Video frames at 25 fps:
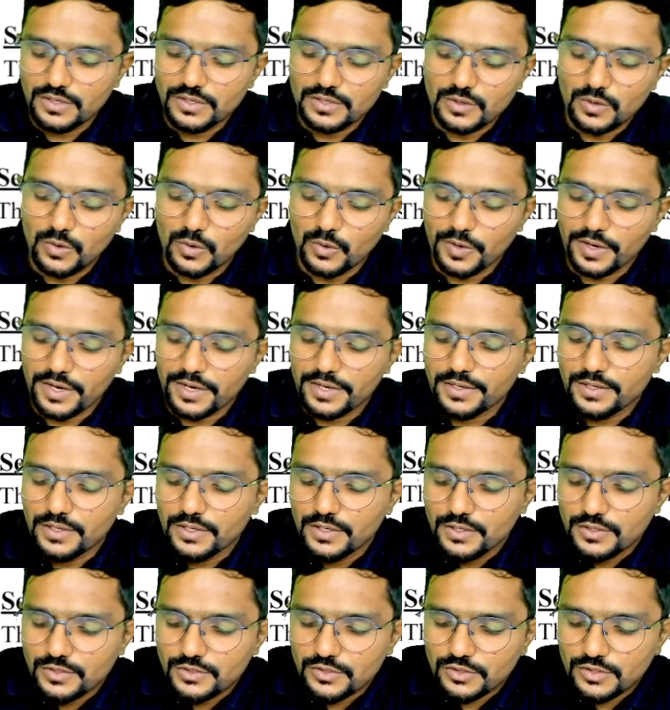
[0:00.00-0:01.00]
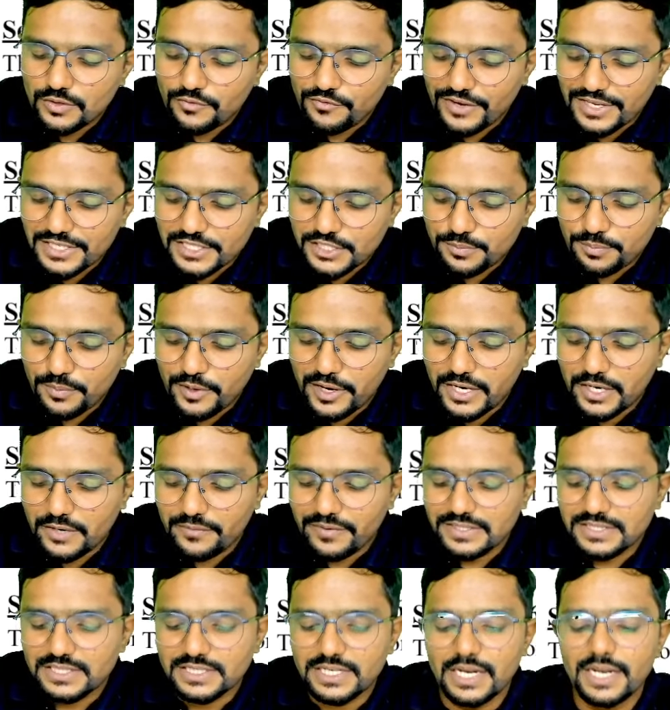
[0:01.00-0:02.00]
Okay. So the first point
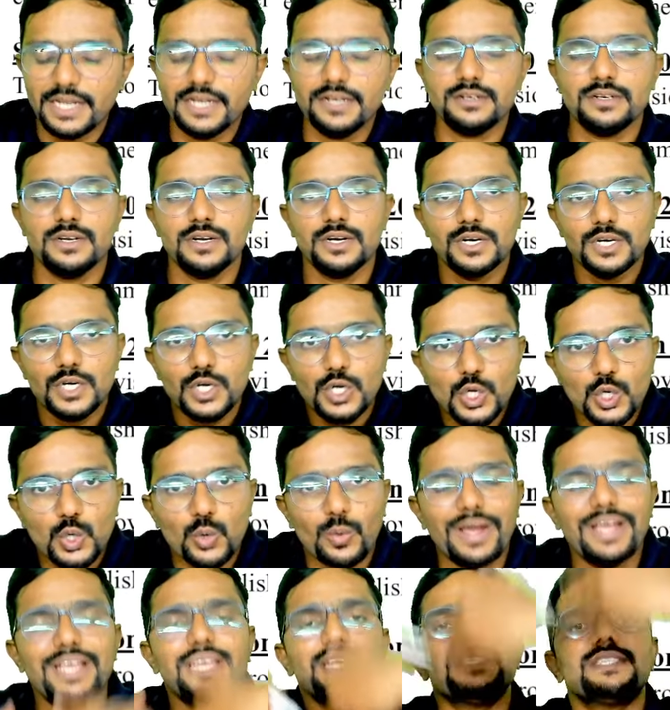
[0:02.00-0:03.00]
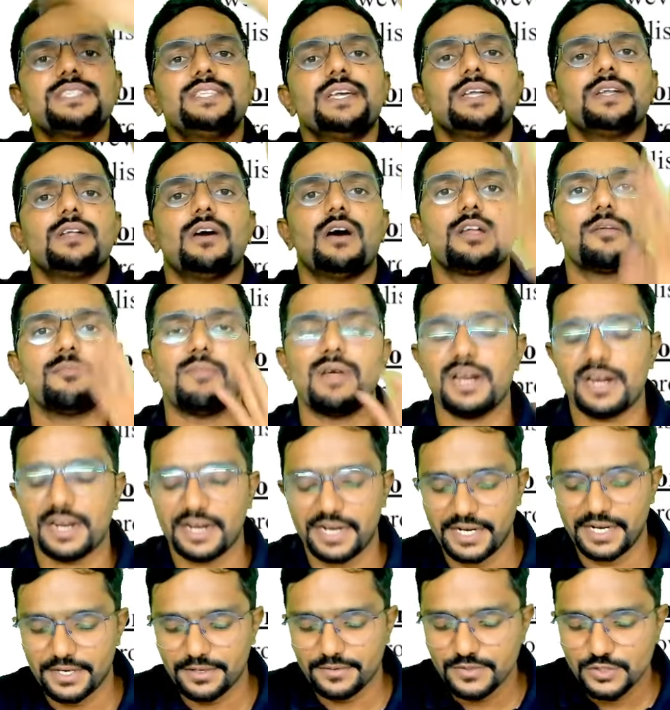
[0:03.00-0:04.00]
is telling twice the normal
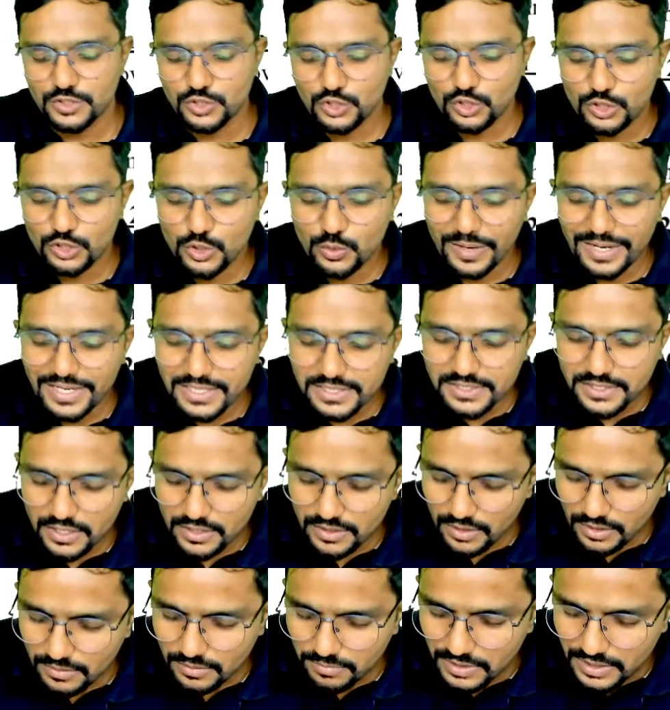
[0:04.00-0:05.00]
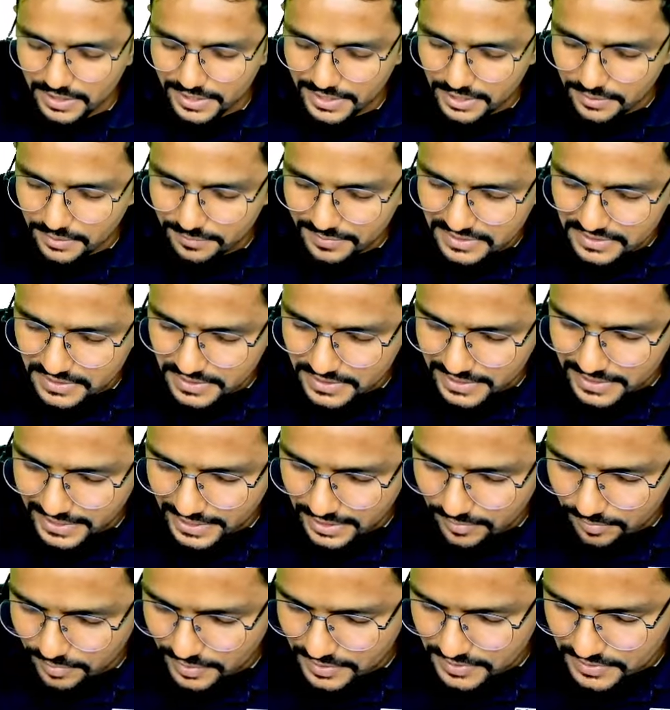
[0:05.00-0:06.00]
rate. So twice the normal rate means
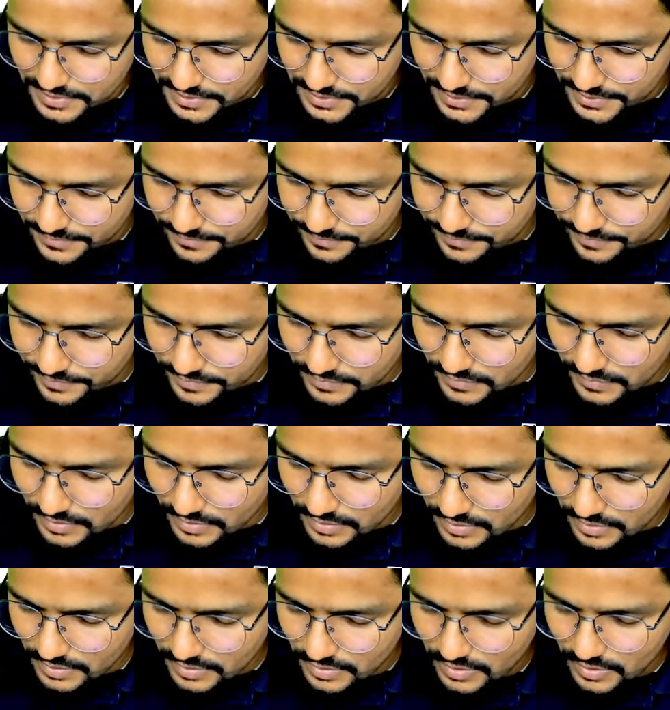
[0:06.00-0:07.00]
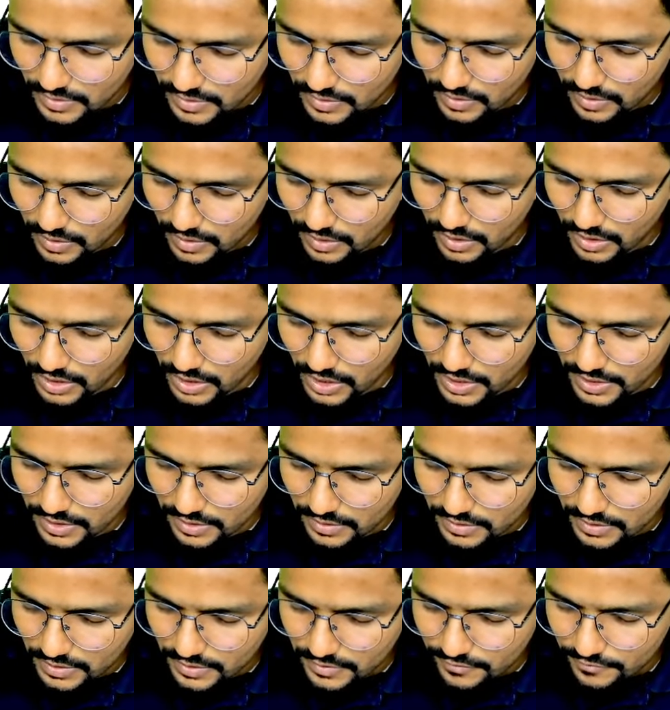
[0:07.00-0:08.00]
10%
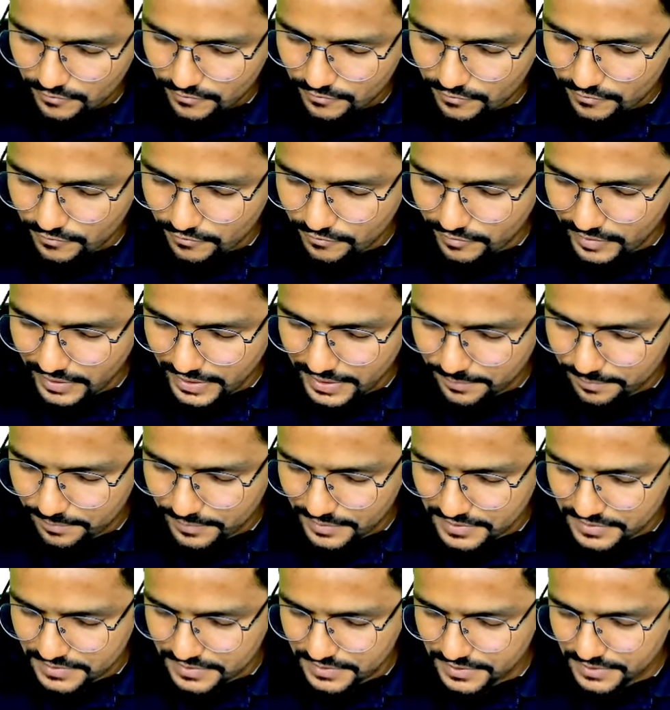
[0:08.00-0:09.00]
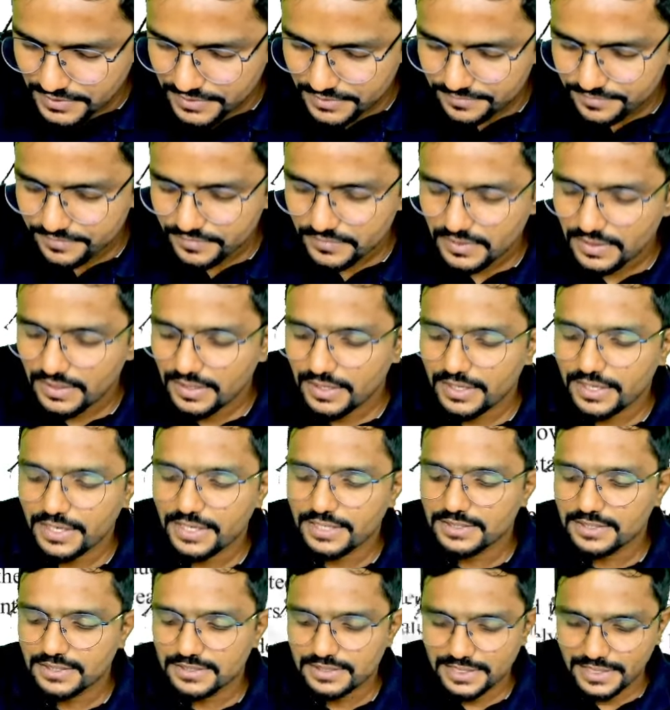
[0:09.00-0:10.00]
or 5%.
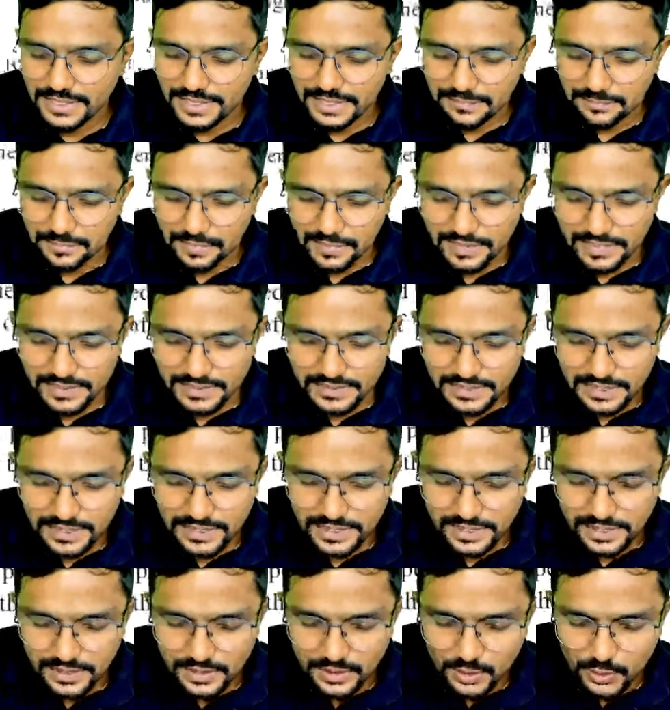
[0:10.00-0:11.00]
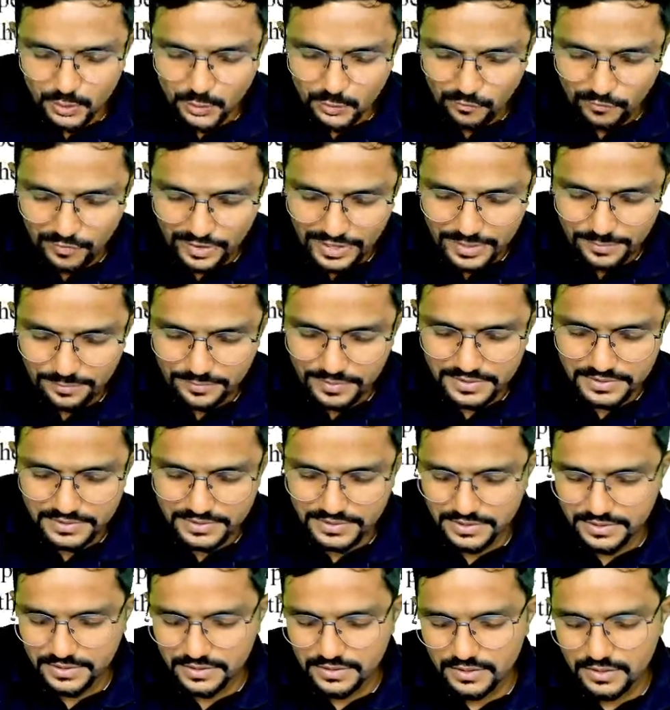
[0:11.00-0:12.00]
Agree. The second point is telling 5%.
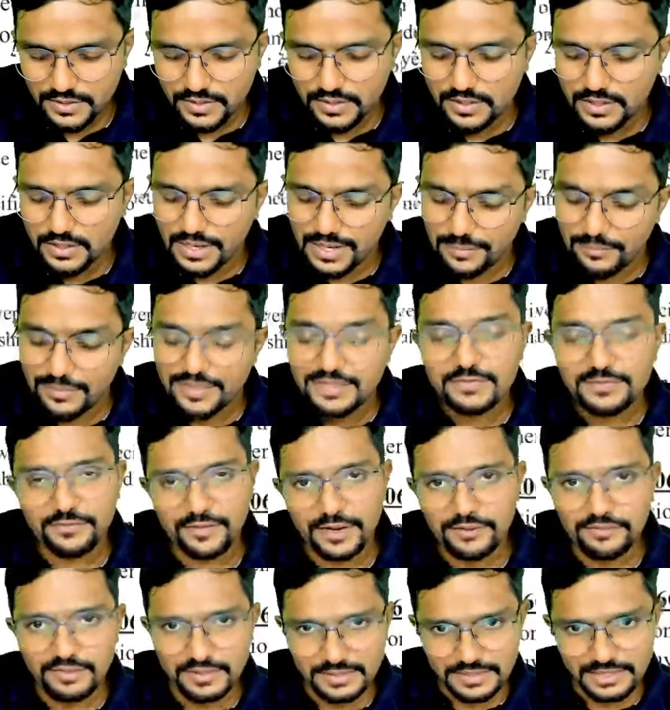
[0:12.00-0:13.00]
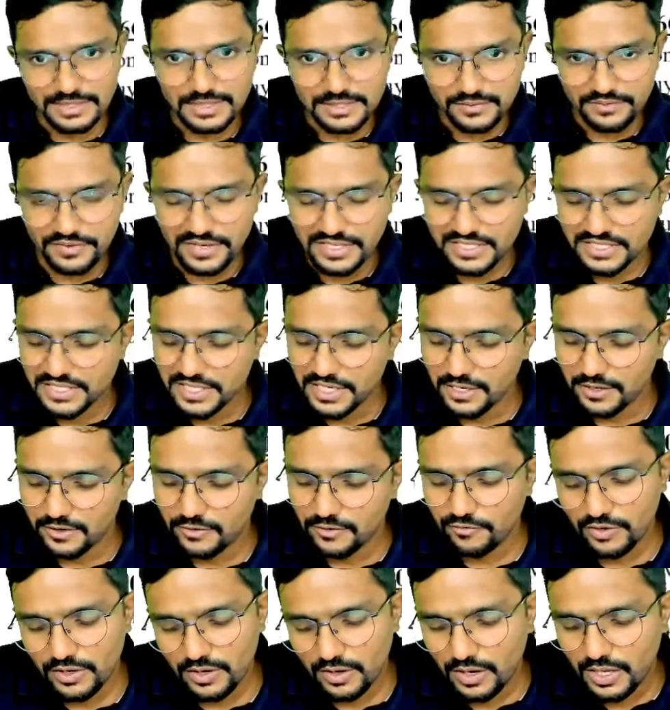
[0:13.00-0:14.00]
That means 5% is fixed here
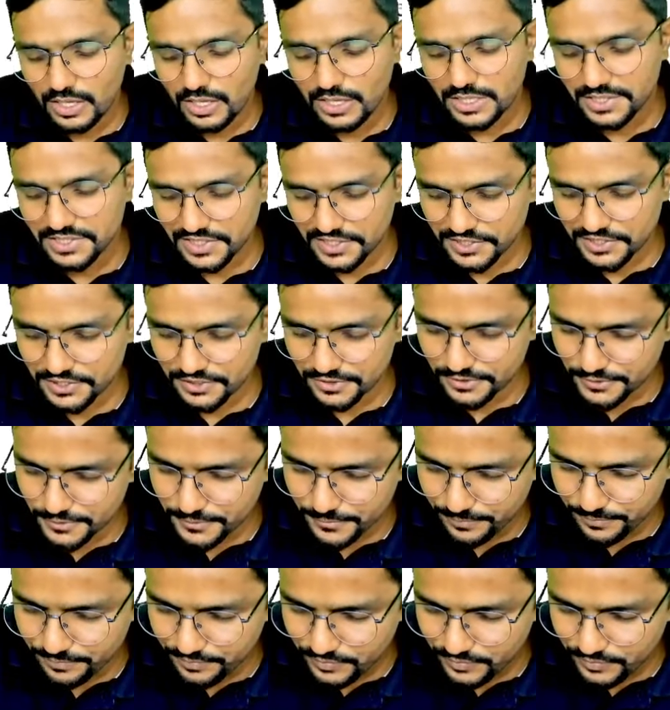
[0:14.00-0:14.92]
for all the sections.